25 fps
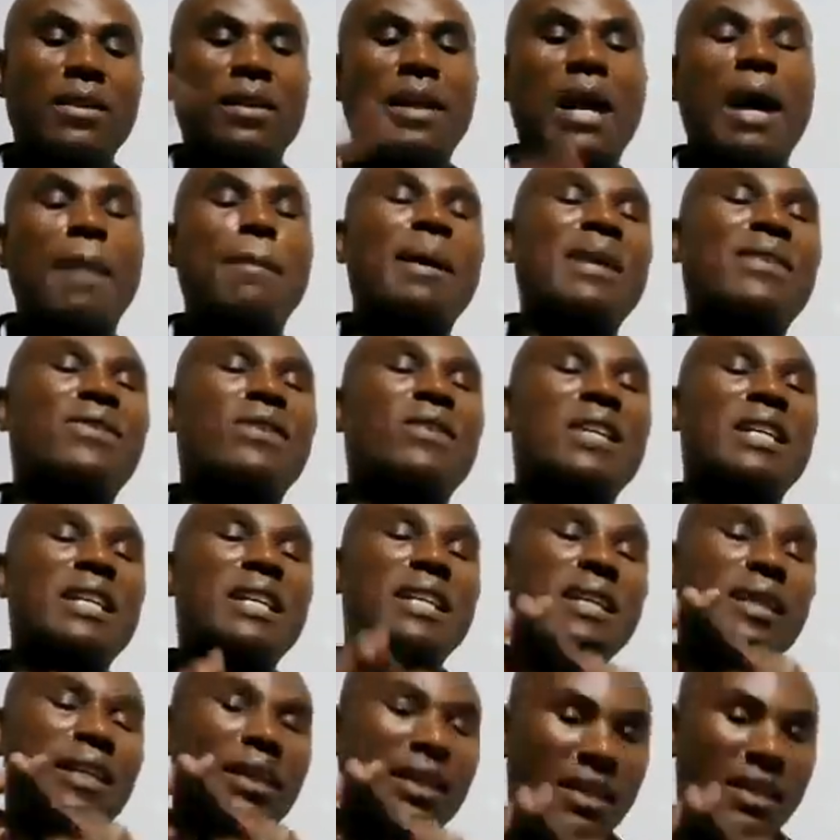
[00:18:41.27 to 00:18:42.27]
number
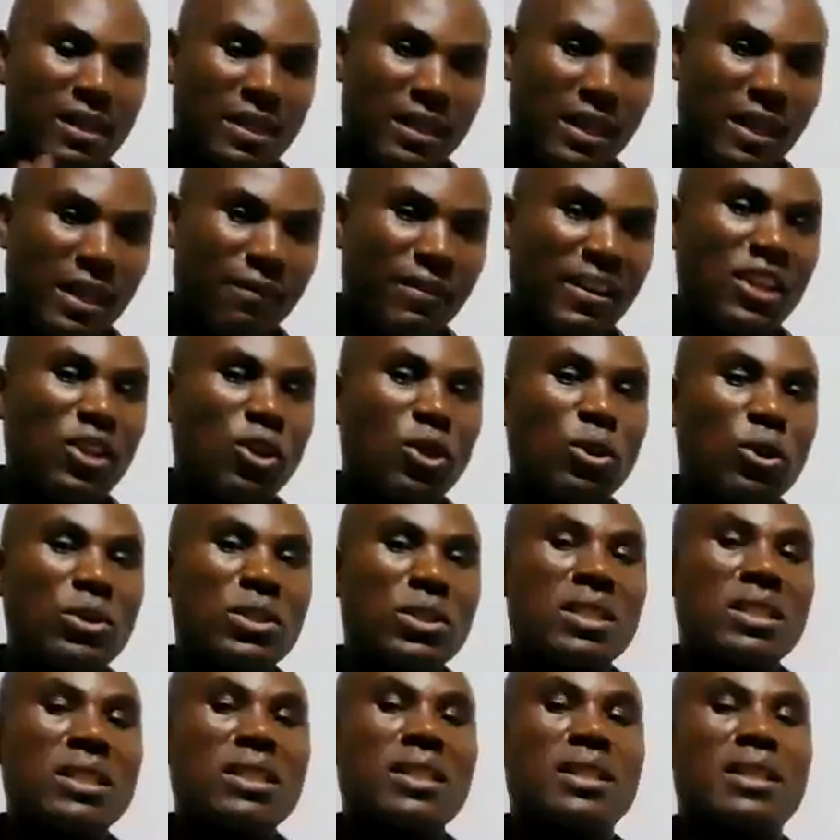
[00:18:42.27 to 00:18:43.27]
three,
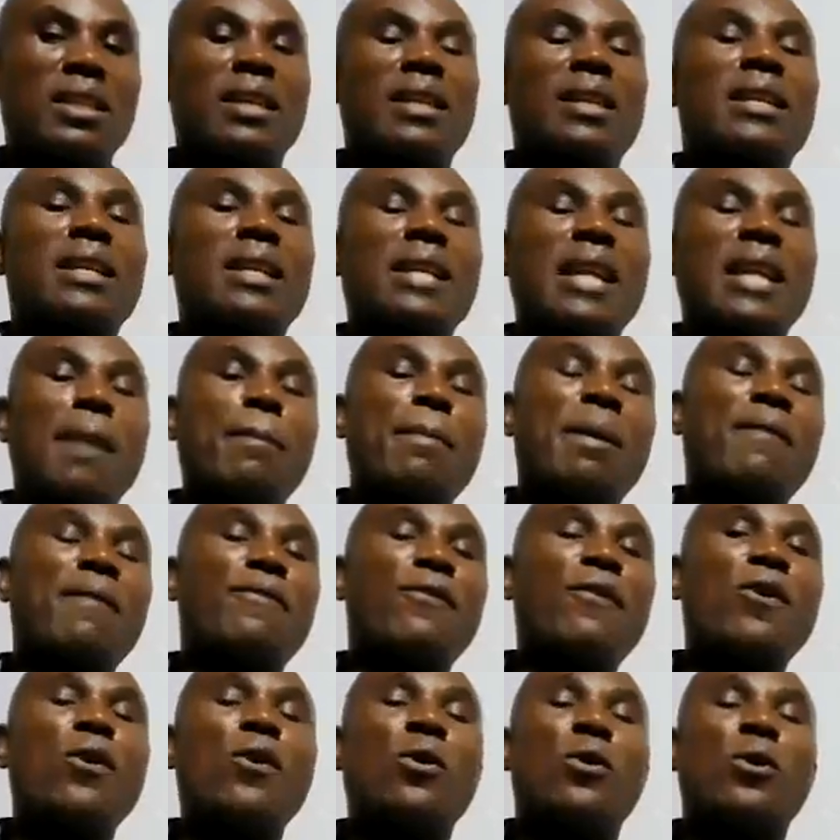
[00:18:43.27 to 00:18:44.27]
revenues,
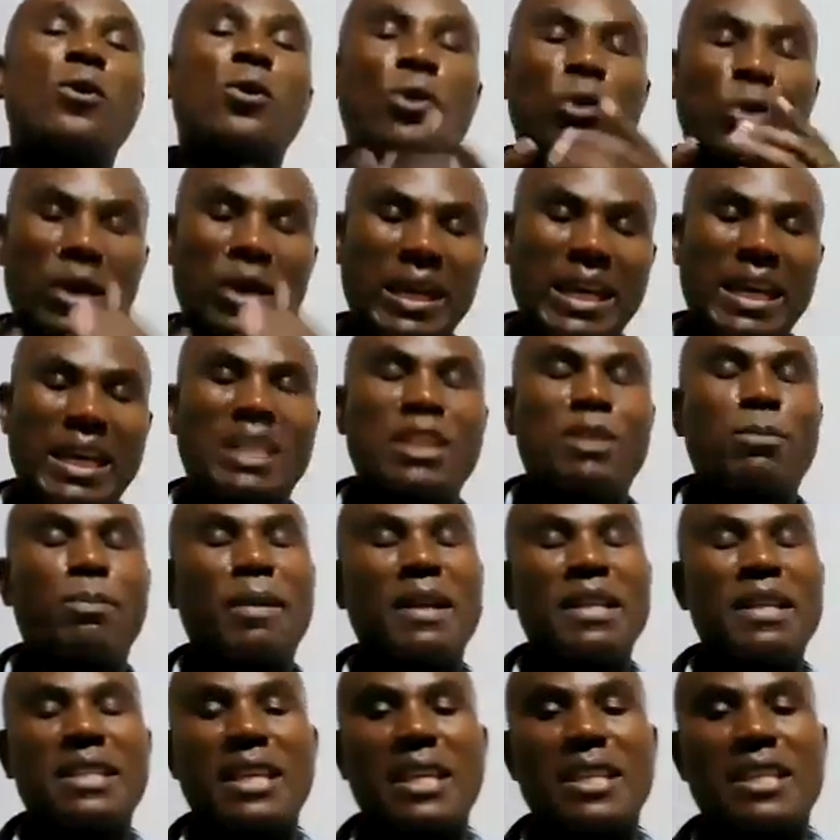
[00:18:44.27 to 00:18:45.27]
number four,
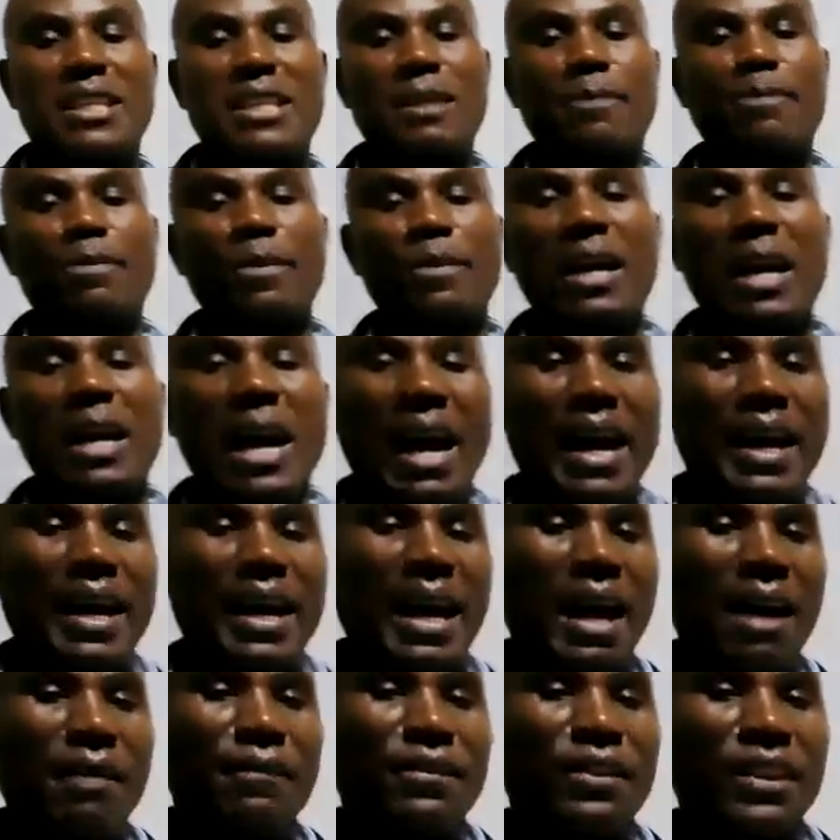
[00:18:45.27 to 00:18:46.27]
expenses. I
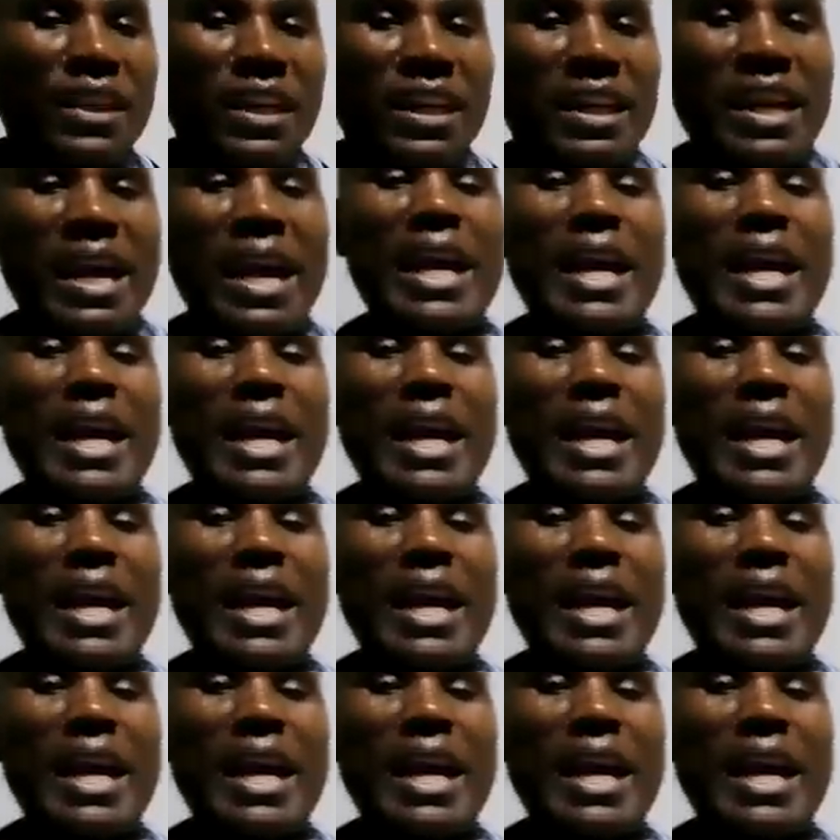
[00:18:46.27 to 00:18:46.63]
have the